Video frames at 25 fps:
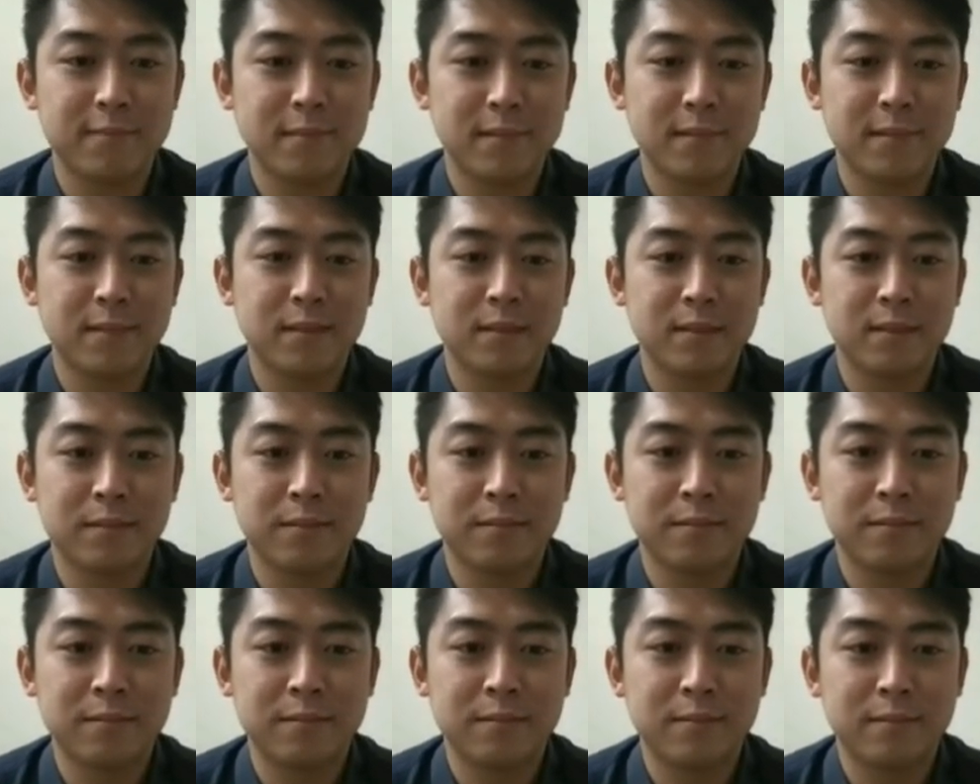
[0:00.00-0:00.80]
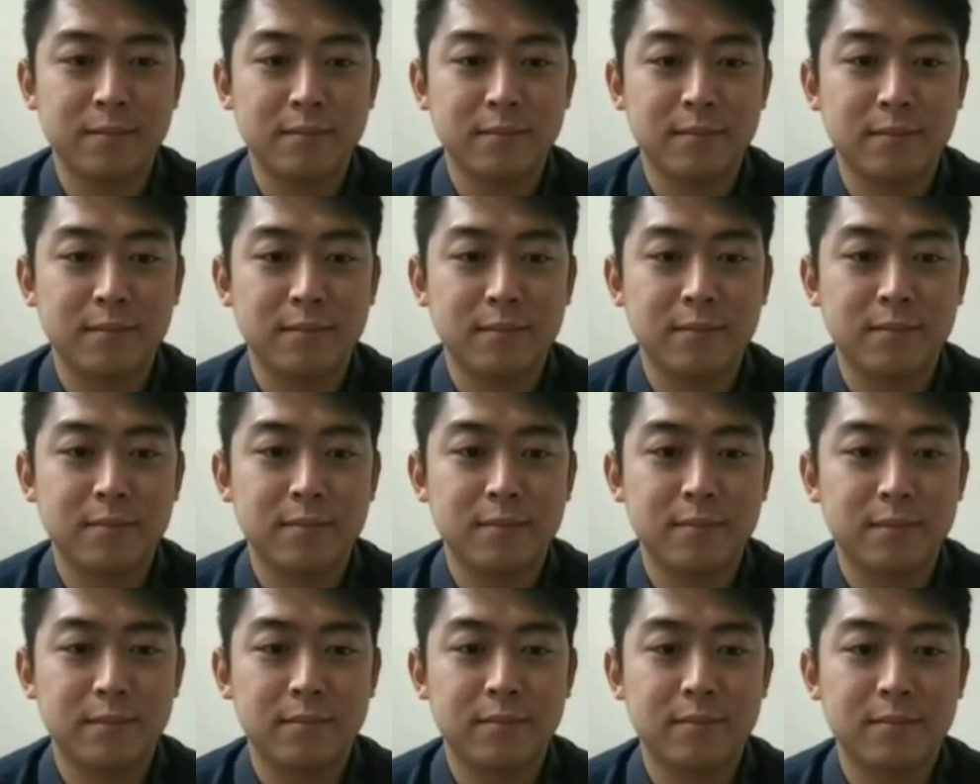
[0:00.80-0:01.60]

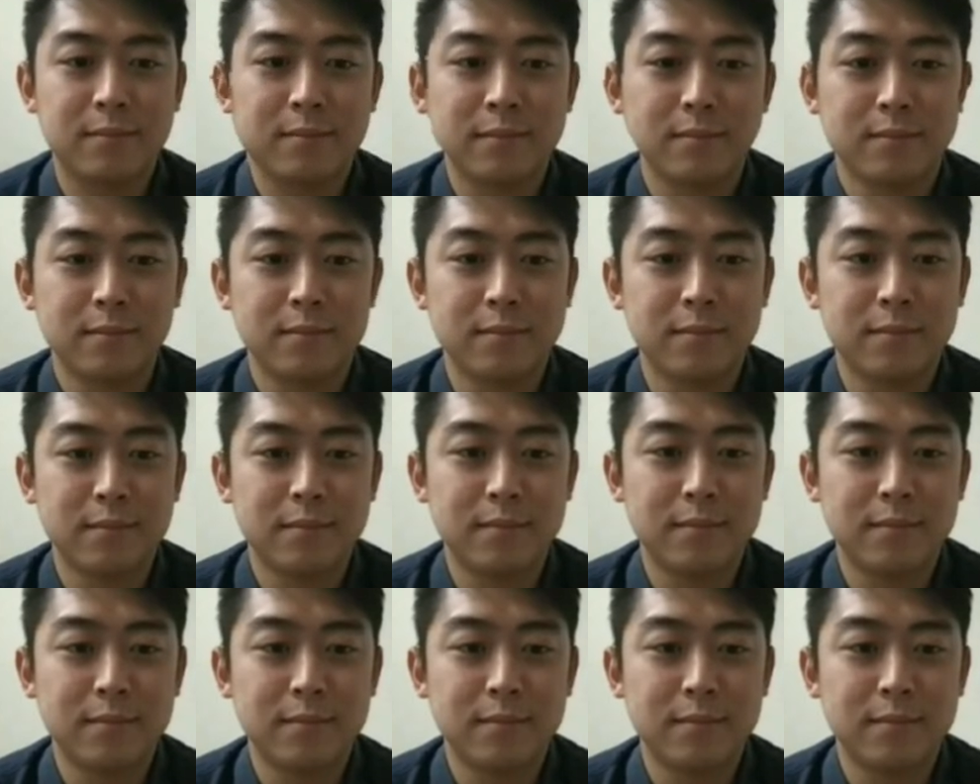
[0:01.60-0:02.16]
[no speech]